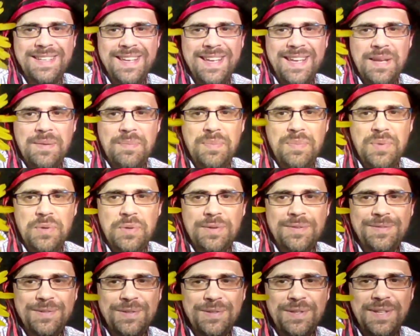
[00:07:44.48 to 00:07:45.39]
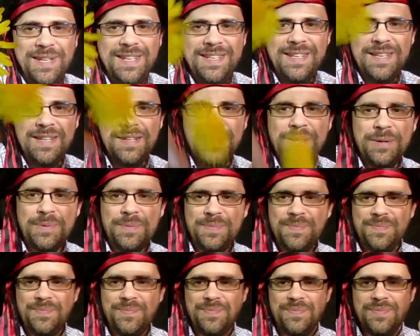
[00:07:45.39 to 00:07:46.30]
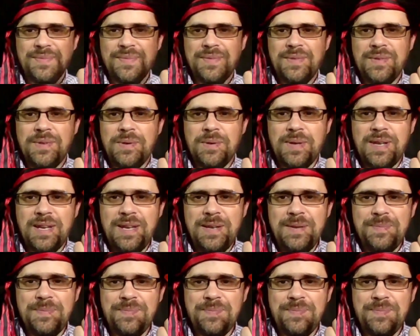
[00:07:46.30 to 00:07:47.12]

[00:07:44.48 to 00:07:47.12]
and beautiful and yellow. Okay?